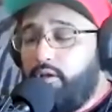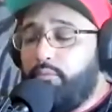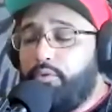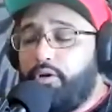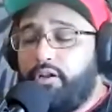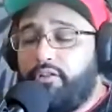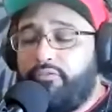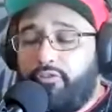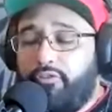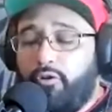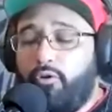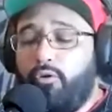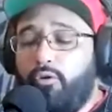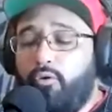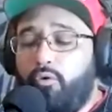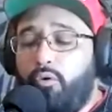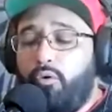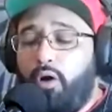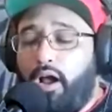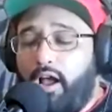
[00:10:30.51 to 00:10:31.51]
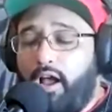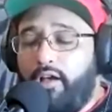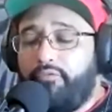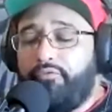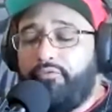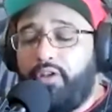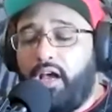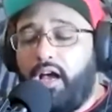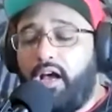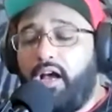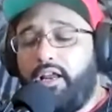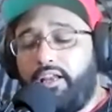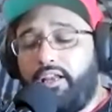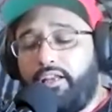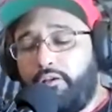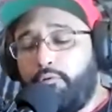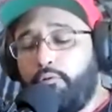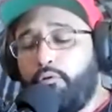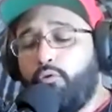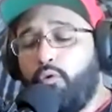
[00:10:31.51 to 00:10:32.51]
But if you have not
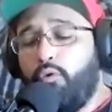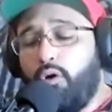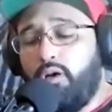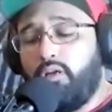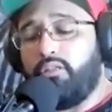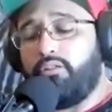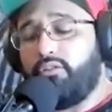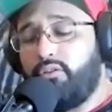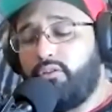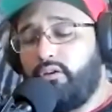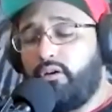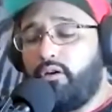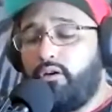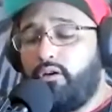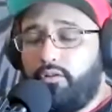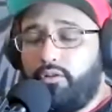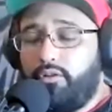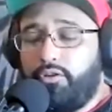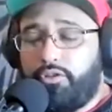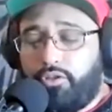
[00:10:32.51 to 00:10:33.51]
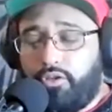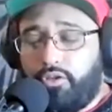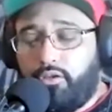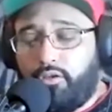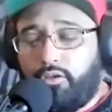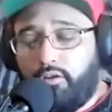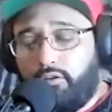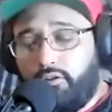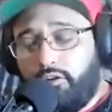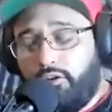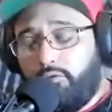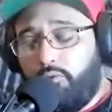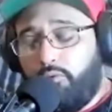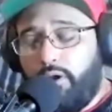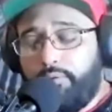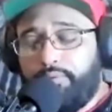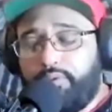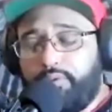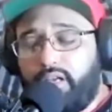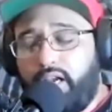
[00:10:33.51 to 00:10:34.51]
and you want to earn the shirt, go to the
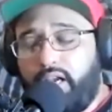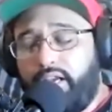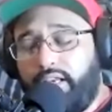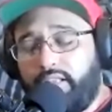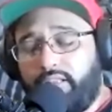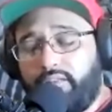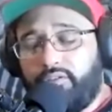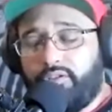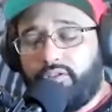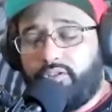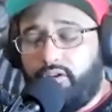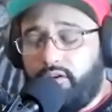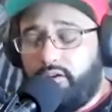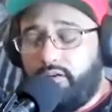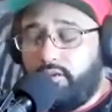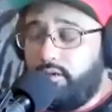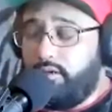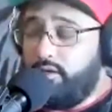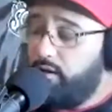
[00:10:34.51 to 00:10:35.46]
website, get the shirt.